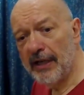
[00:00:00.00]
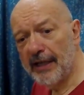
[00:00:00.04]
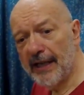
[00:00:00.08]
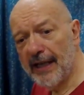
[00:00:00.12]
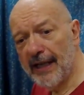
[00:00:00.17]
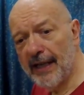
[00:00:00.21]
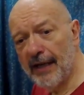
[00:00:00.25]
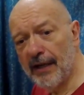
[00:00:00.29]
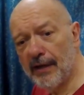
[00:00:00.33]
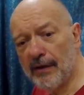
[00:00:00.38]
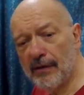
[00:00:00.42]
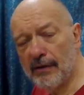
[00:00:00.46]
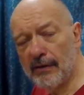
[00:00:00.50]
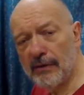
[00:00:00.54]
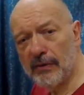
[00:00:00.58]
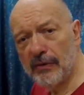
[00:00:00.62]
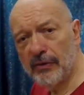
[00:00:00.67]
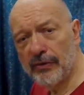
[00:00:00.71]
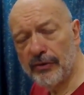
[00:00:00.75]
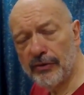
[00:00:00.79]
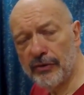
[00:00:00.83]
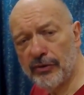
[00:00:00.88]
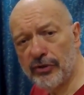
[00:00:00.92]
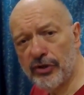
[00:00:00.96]
Now,
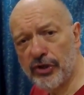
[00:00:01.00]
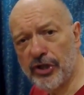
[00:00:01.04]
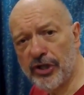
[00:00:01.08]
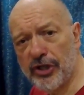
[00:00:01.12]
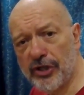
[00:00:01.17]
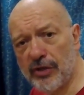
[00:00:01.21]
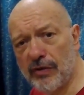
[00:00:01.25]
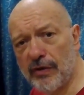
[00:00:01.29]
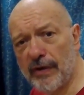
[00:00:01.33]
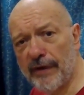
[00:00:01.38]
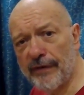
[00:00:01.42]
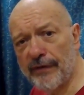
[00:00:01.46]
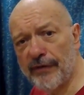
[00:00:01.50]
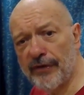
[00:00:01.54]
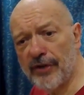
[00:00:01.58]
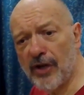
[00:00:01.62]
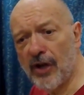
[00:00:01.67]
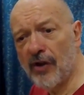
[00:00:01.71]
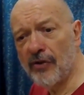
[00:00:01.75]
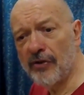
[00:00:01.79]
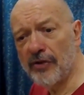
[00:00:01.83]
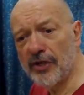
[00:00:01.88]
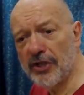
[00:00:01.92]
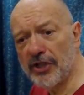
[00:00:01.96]
she sort of
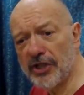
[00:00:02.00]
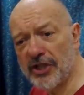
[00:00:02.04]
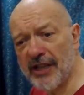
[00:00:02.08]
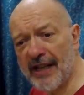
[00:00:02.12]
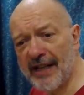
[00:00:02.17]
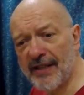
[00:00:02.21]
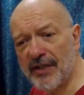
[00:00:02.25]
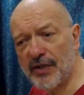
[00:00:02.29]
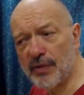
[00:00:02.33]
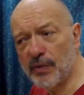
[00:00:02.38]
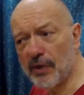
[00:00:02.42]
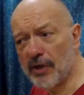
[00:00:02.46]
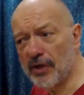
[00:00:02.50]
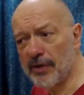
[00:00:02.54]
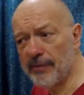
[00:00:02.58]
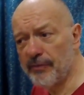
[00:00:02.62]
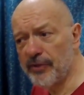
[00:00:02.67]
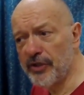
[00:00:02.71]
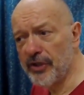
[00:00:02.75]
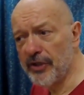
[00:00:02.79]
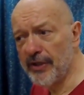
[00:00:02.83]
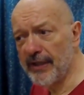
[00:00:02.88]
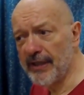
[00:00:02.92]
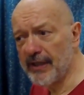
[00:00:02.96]
understands what
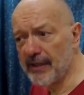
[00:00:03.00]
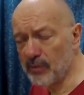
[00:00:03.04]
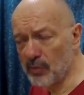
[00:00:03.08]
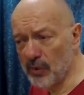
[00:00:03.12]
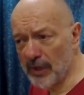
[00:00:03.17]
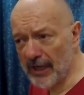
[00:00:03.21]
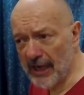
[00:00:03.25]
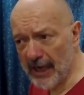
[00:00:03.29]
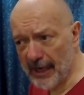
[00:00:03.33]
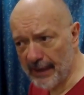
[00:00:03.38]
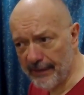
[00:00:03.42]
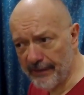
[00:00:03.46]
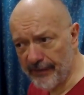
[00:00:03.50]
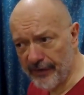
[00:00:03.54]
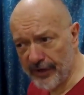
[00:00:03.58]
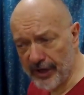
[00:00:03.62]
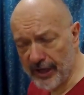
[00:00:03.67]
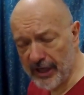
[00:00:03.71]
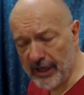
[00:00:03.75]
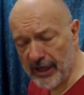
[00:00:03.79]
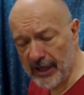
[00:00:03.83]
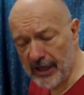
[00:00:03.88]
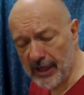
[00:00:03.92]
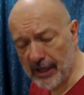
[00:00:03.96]
I'm doing, and we have
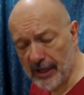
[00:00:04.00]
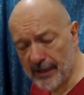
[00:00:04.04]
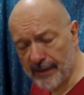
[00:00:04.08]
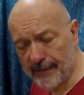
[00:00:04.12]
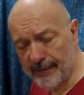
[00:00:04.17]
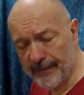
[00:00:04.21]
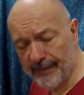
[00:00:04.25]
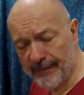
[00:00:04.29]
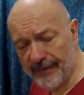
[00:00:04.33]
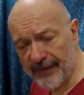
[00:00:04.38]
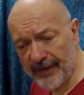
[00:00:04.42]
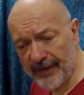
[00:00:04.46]
the